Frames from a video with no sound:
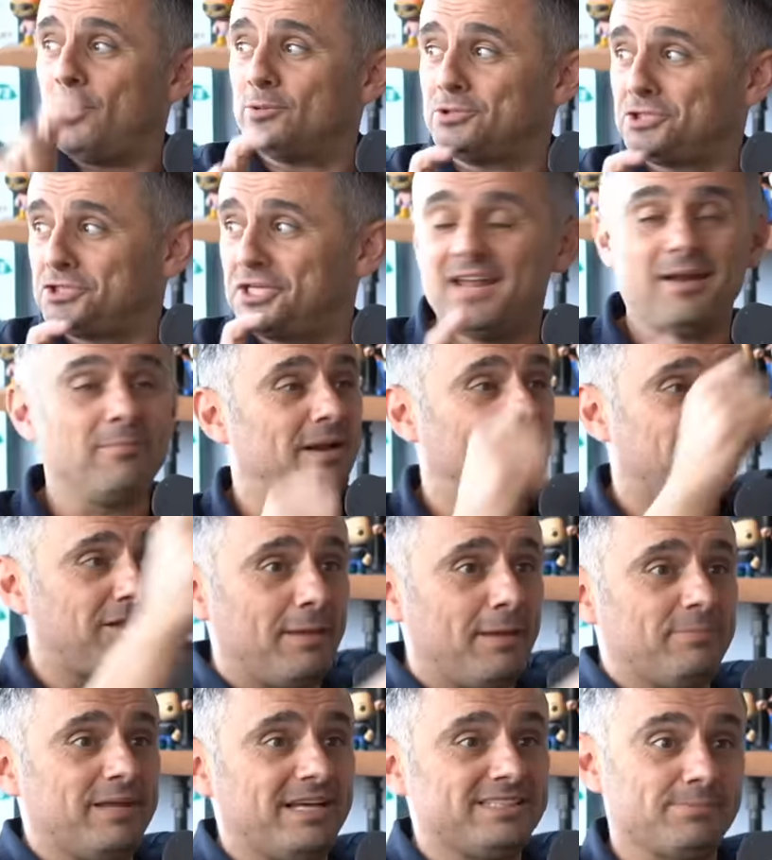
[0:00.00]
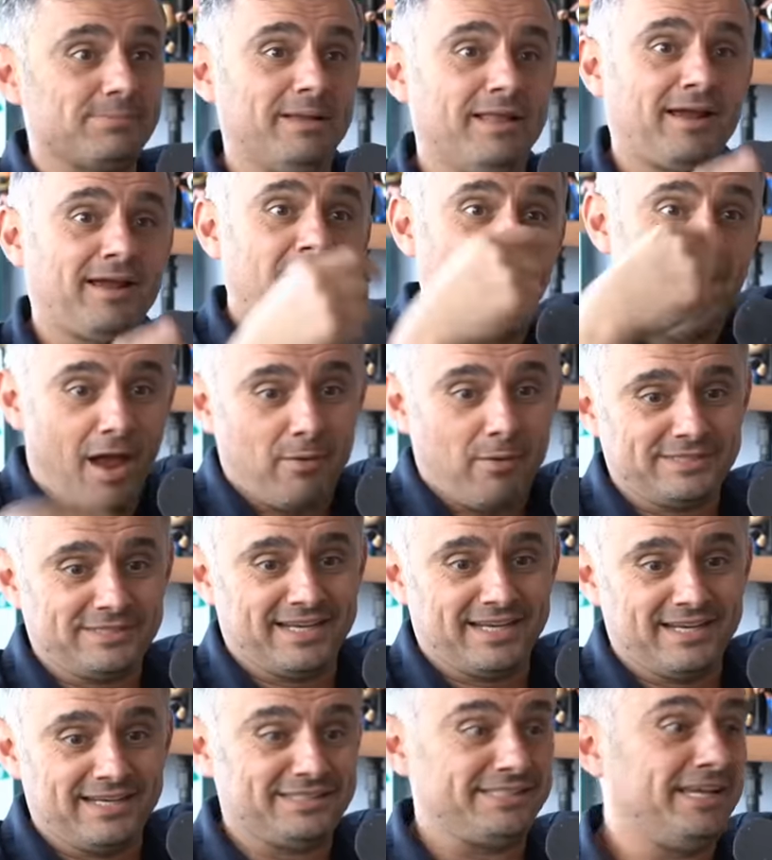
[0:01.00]
shit? I'm going to clip this and be like, I was
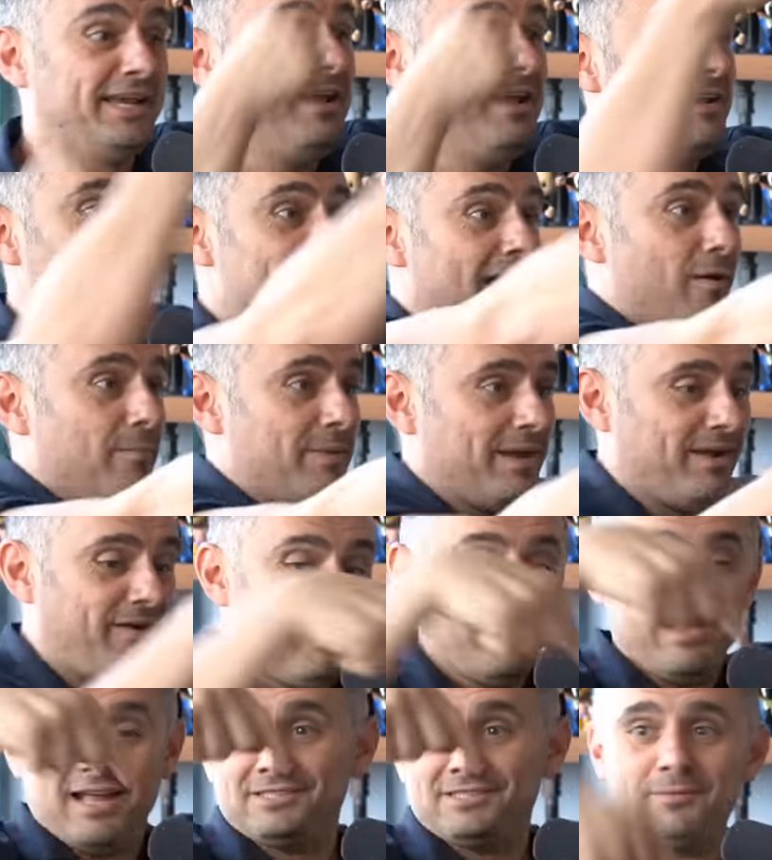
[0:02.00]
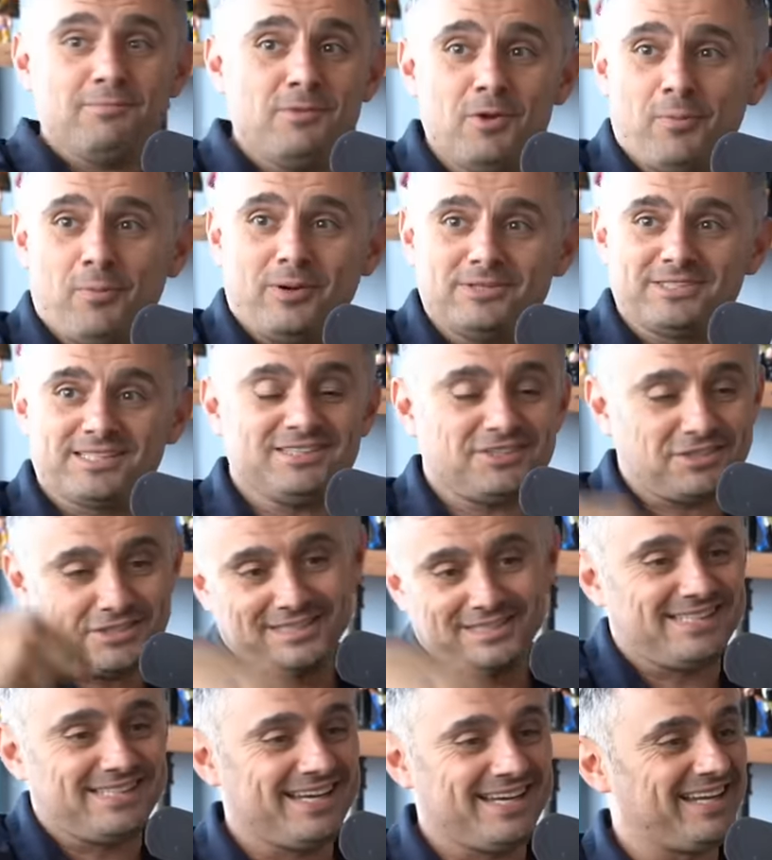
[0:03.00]
sitting this seat, now I'm here, and some new person,
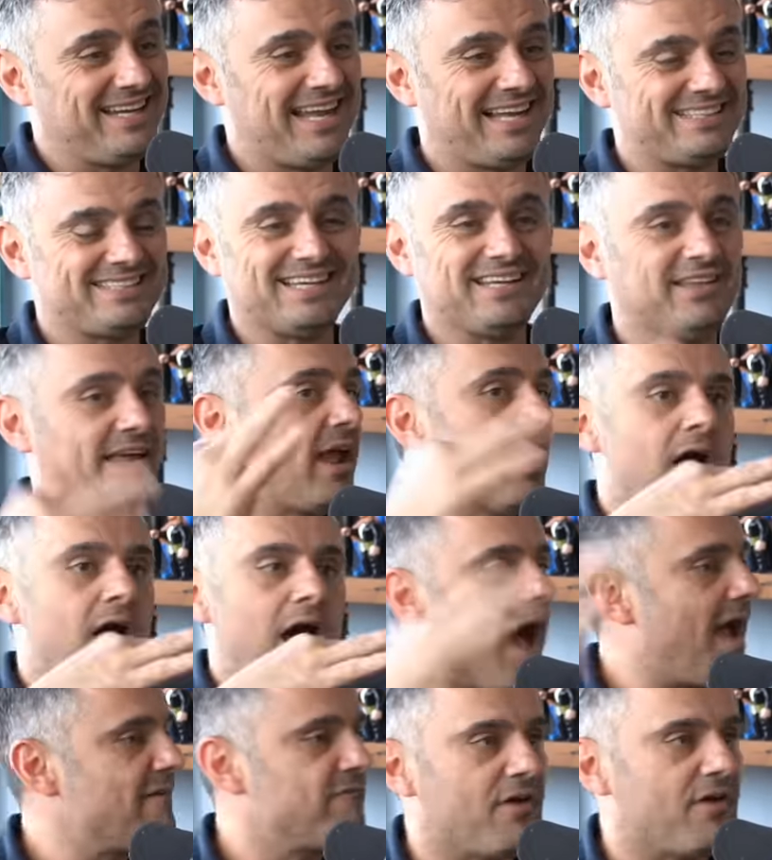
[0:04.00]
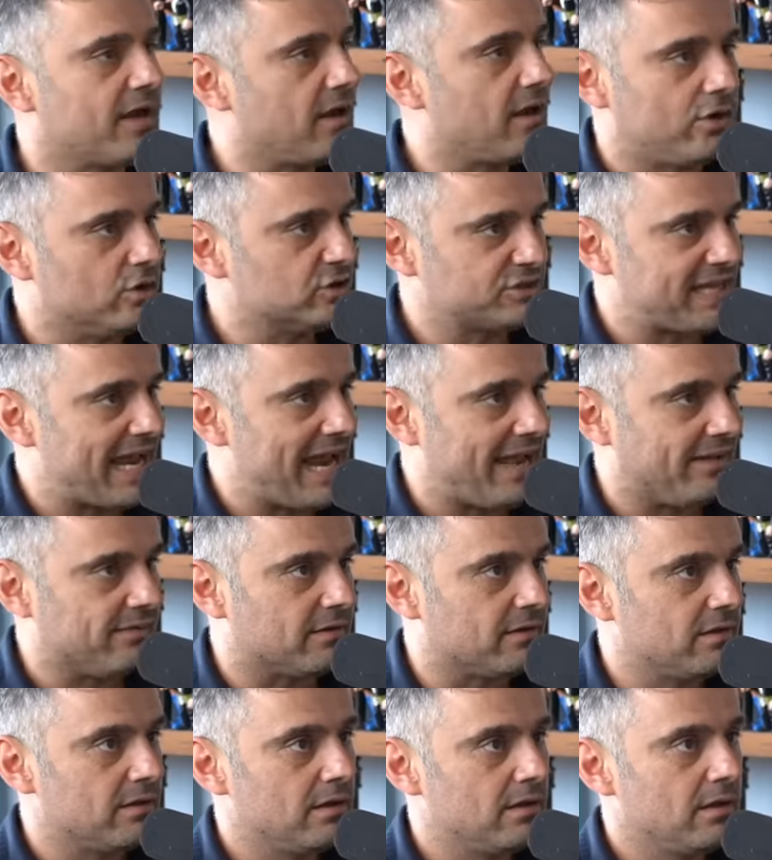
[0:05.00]
she's sitting in that seat. Like I fucking understand.
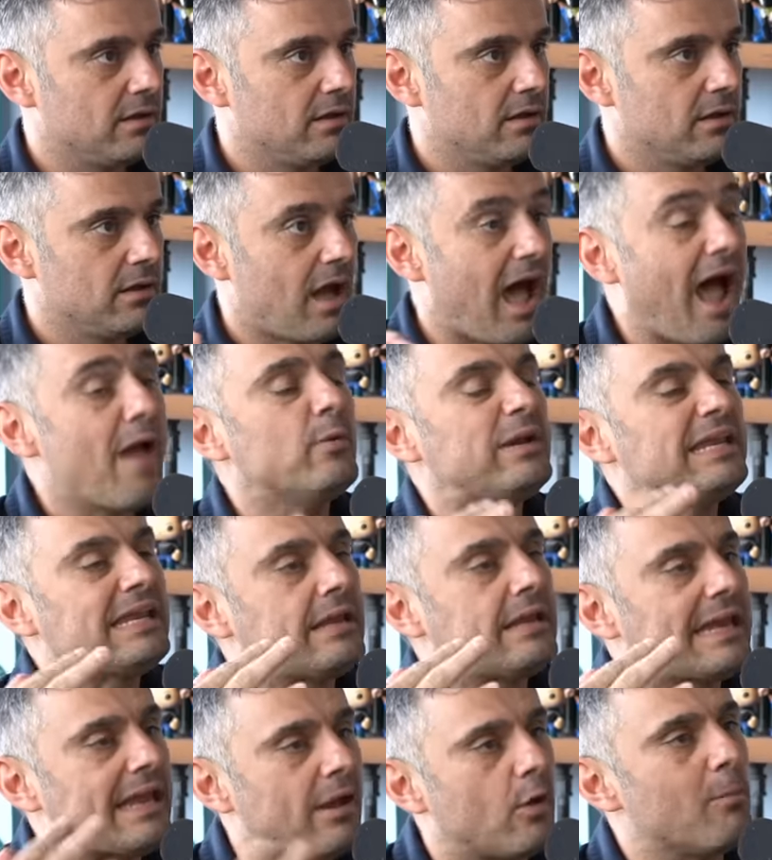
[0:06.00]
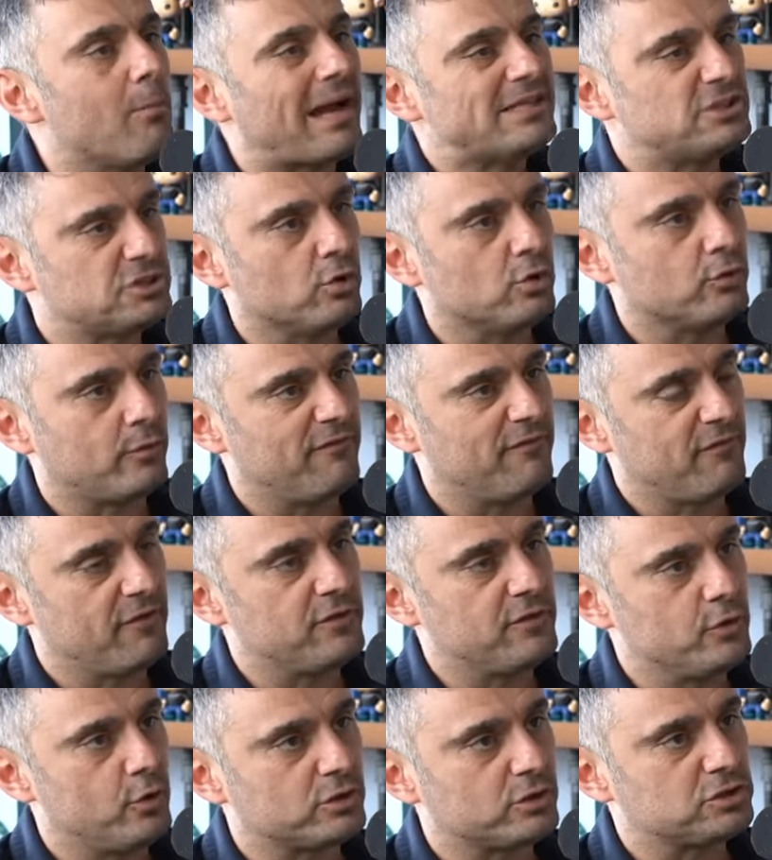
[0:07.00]
I would kill my children for the
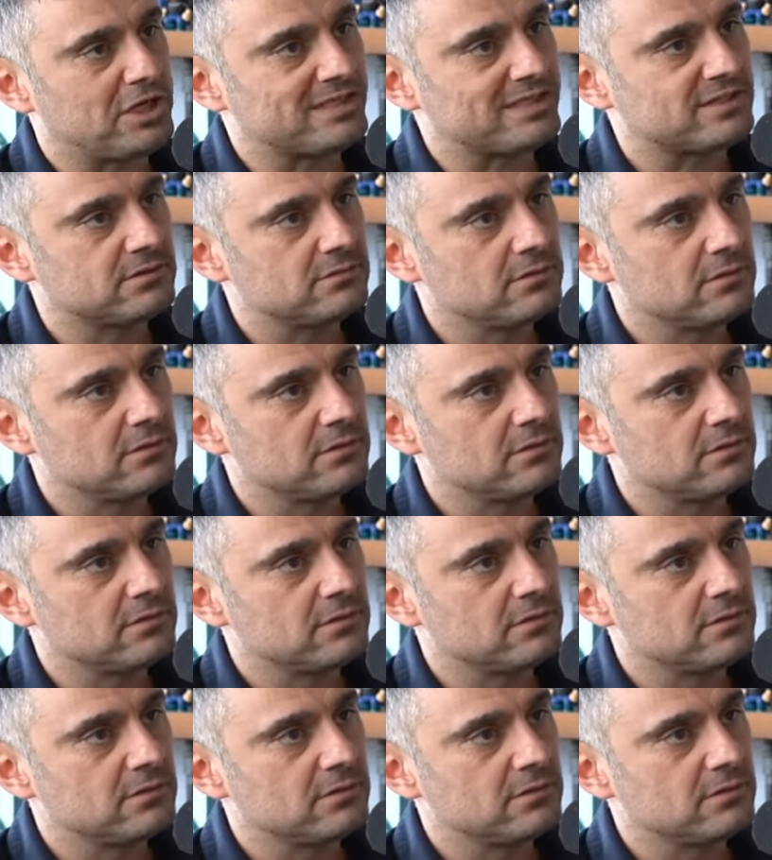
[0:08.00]
New York Jets.